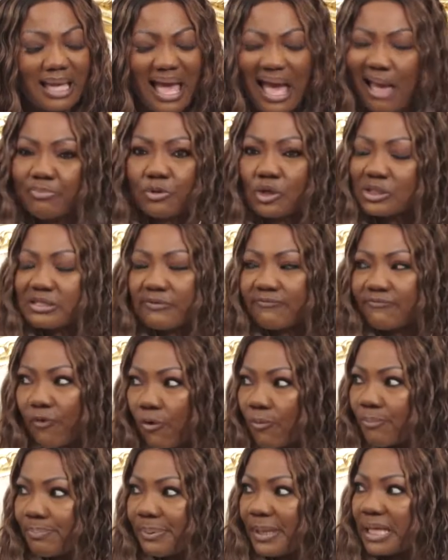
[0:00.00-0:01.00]
not a
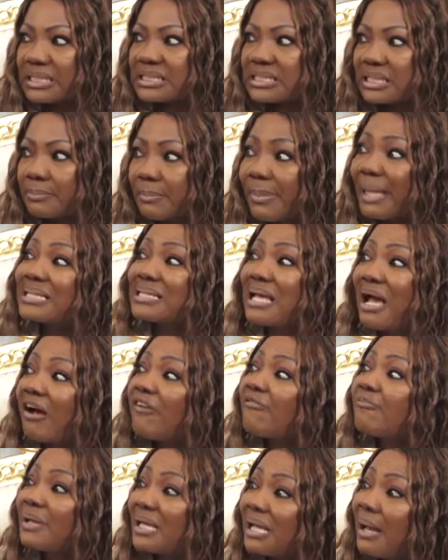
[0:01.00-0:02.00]
phone person, but I
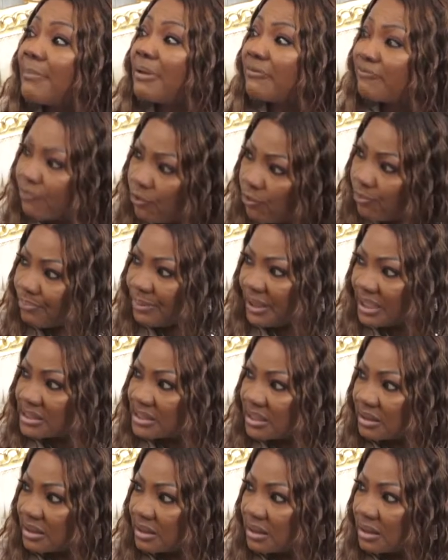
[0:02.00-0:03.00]
have become a phone
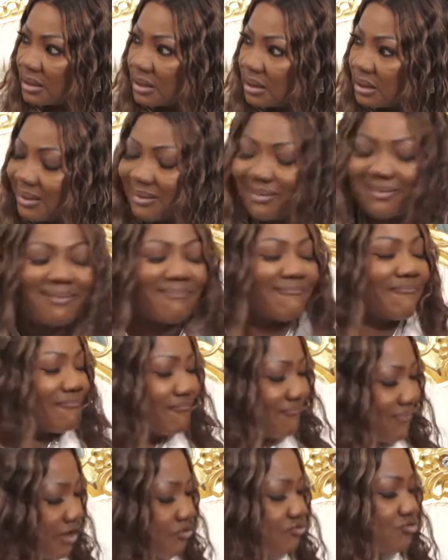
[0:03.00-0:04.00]
person.
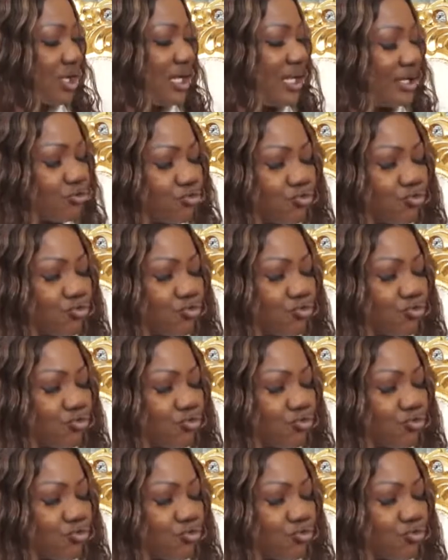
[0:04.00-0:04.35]
Virtually